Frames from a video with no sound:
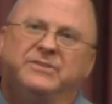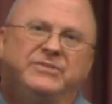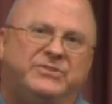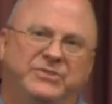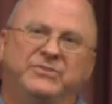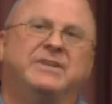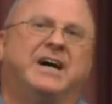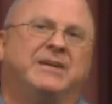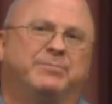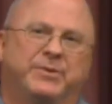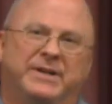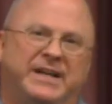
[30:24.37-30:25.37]
Do
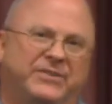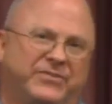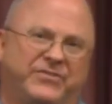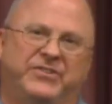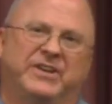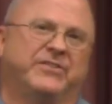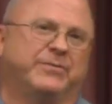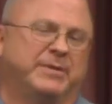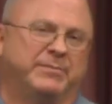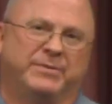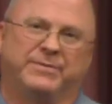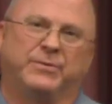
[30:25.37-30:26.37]
not pronounce
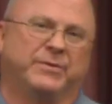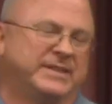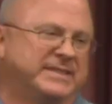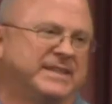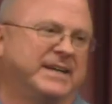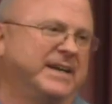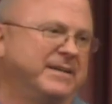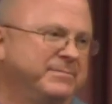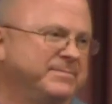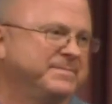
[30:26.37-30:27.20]
judgment before the time.